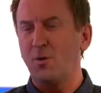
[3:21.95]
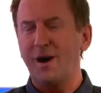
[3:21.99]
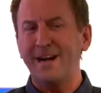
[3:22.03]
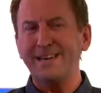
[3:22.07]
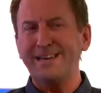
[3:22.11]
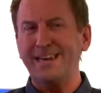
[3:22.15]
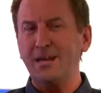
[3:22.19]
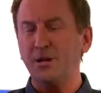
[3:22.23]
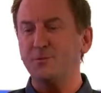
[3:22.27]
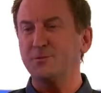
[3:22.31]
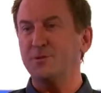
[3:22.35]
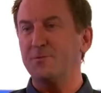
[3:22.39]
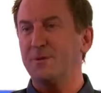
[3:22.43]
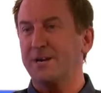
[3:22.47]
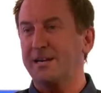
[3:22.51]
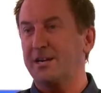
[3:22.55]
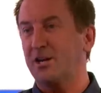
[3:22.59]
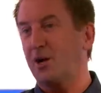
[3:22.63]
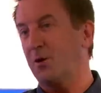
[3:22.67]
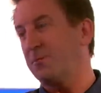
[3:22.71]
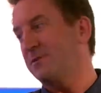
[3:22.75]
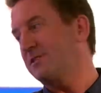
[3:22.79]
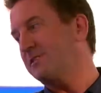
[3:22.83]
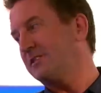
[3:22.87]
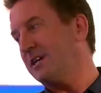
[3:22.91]
Why get up to make
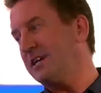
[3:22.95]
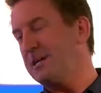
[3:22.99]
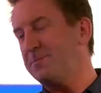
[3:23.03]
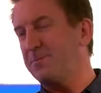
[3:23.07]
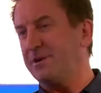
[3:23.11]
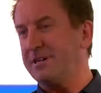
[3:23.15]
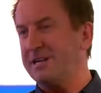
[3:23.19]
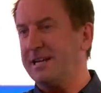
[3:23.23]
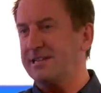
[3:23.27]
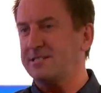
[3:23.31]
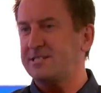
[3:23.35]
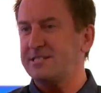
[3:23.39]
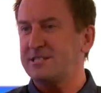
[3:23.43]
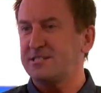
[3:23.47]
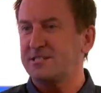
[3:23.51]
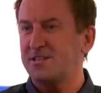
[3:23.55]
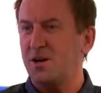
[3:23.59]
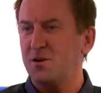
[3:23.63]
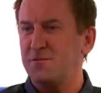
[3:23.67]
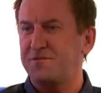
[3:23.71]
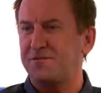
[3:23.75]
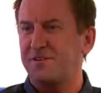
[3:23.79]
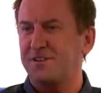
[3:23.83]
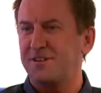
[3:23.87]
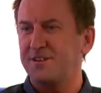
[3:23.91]
a cup of tea? Put it next to your
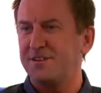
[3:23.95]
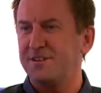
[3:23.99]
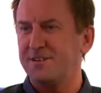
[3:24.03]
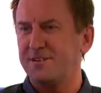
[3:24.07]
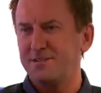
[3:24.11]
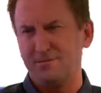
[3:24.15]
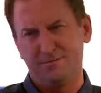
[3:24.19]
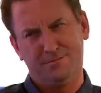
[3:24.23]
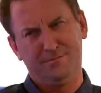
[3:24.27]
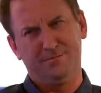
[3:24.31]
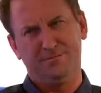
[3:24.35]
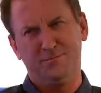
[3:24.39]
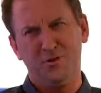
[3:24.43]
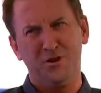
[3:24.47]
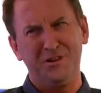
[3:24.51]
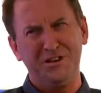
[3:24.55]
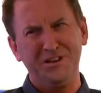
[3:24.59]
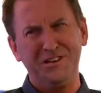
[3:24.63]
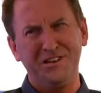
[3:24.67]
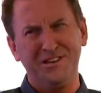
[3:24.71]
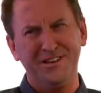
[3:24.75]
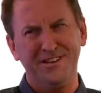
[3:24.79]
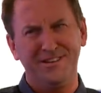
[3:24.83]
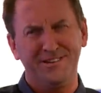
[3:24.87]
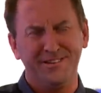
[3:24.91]
sofa. I'm not an
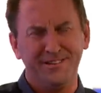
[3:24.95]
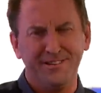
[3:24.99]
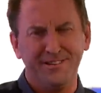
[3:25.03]
idiot.